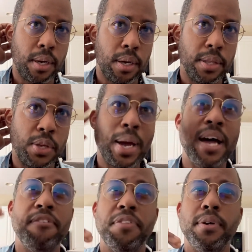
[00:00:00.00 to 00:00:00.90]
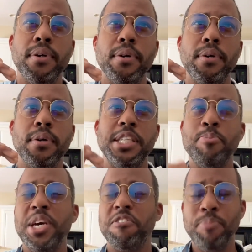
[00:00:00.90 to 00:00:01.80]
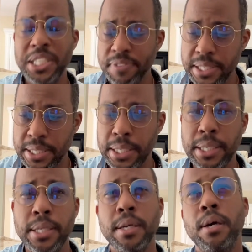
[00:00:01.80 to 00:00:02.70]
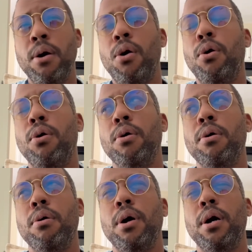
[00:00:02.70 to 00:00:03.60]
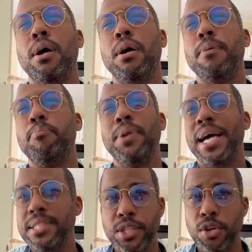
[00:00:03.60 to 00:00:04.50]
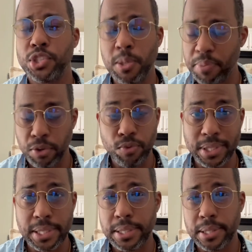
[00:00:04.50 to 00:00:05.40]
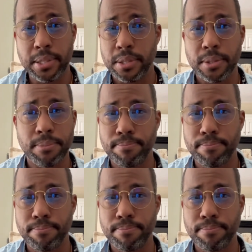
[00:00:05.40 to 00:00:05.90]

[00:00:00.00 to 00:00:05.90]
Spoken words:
you have it's made of PVC or plastic or something resistant to